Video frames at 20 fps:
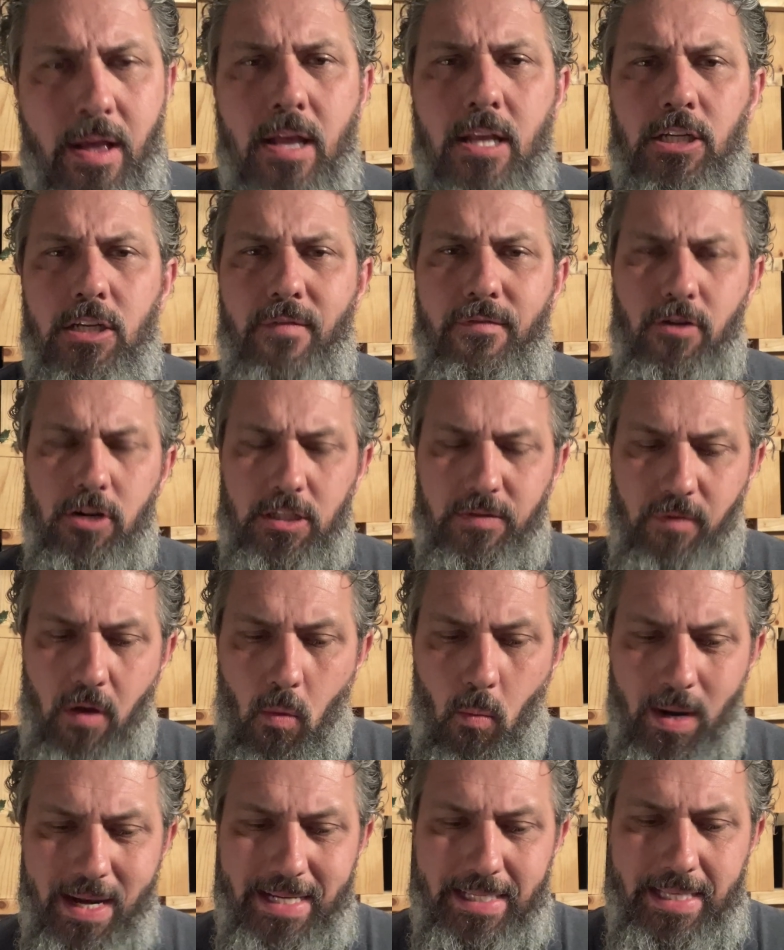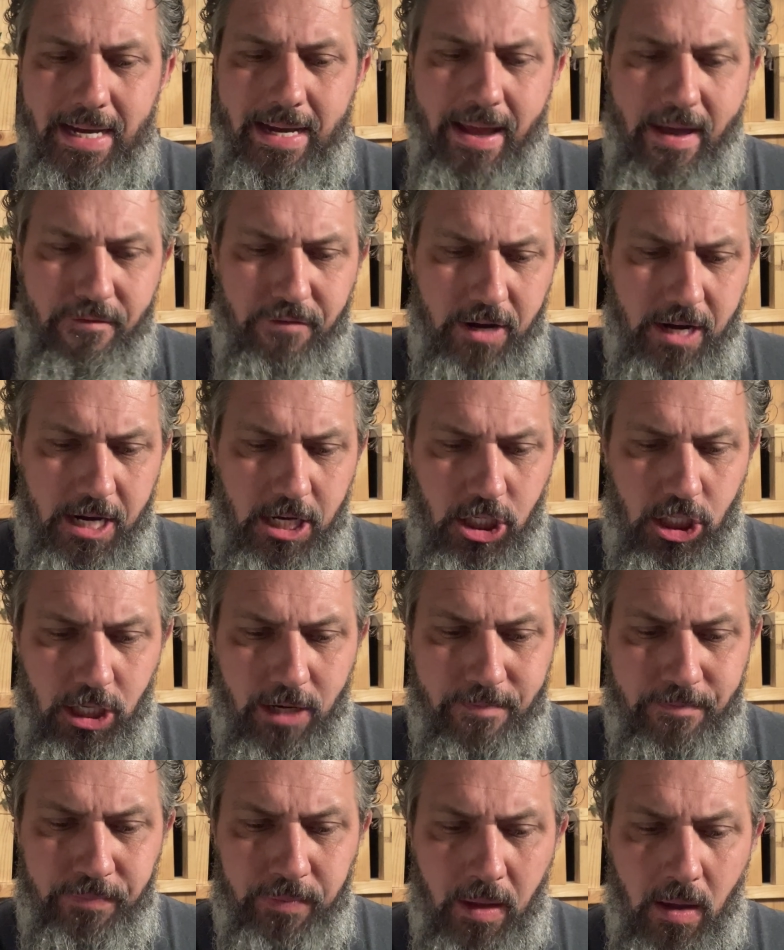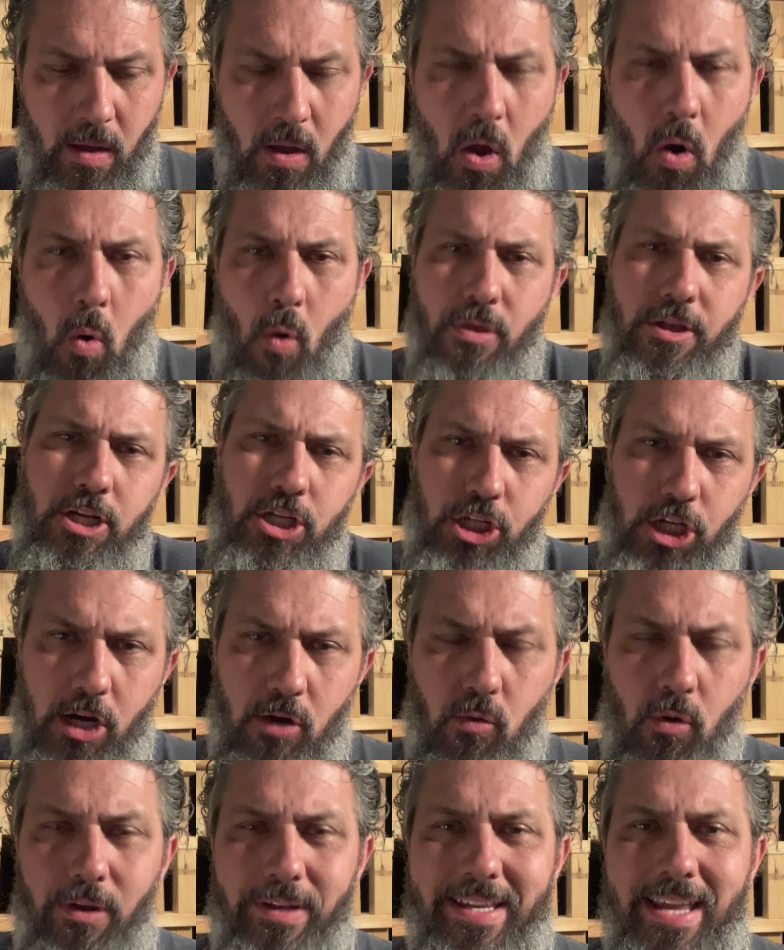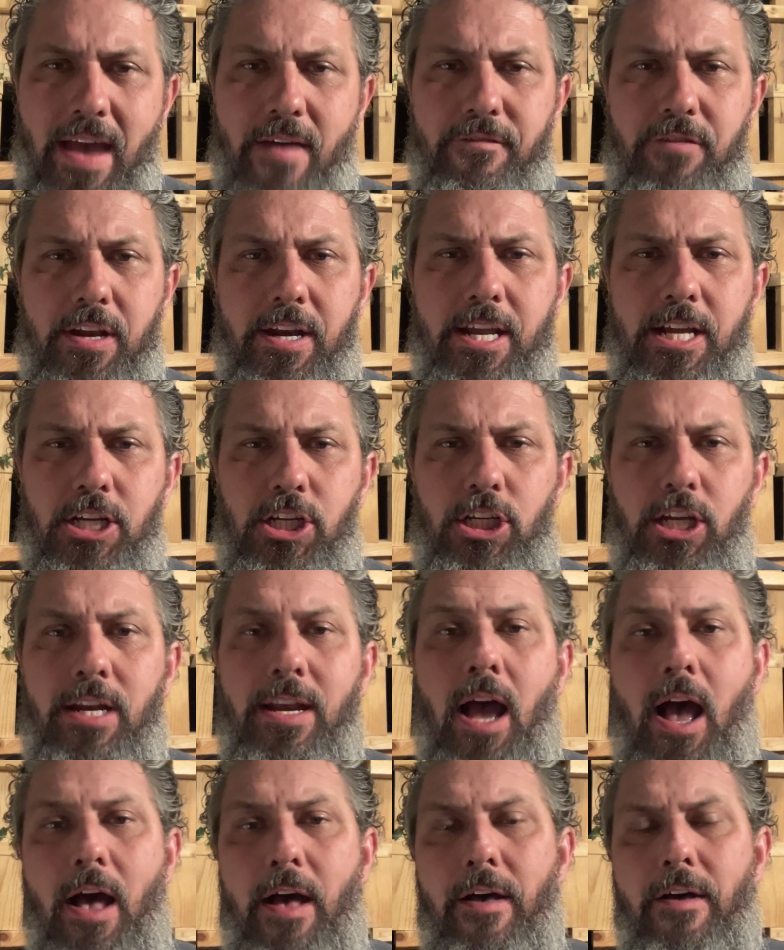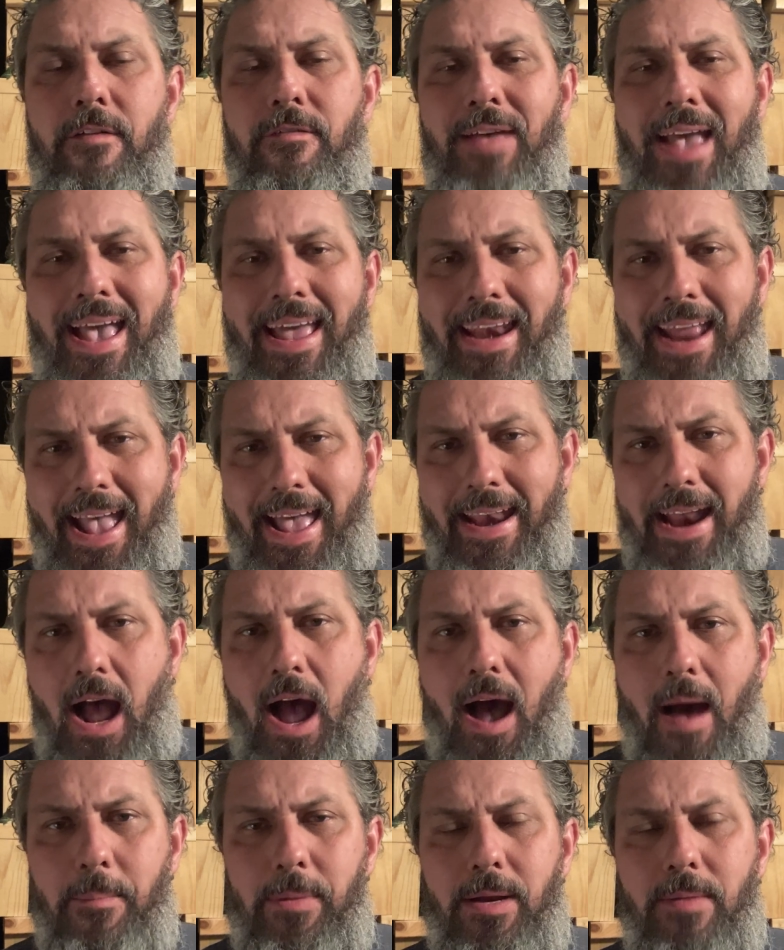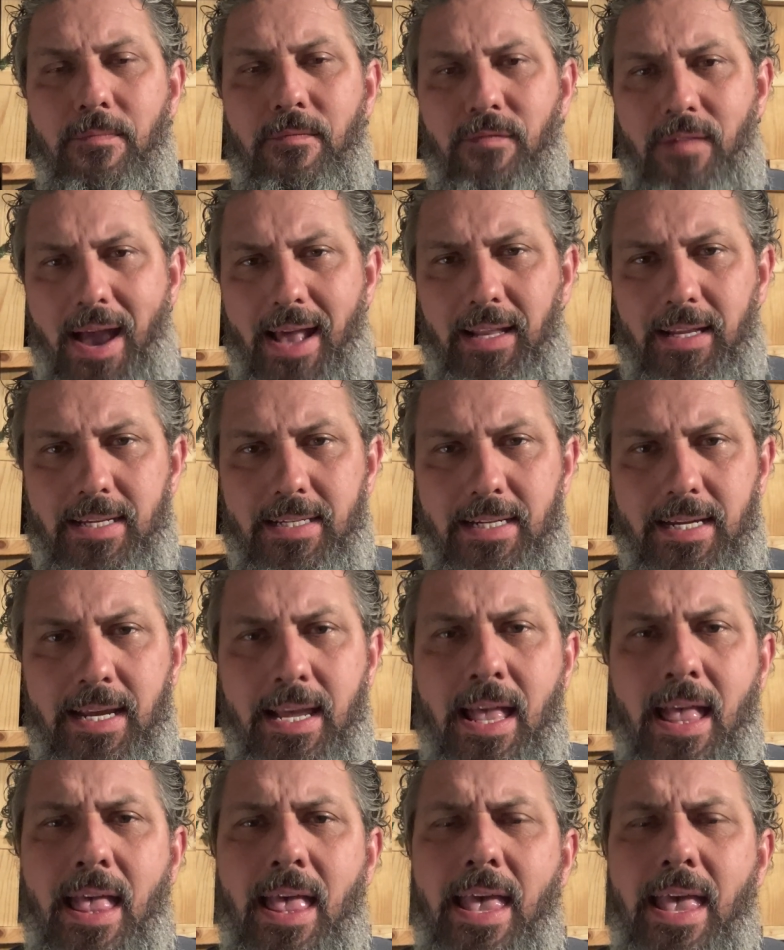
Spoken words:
So first of all, what is the definition or the general definition of an ad hominem fallacy?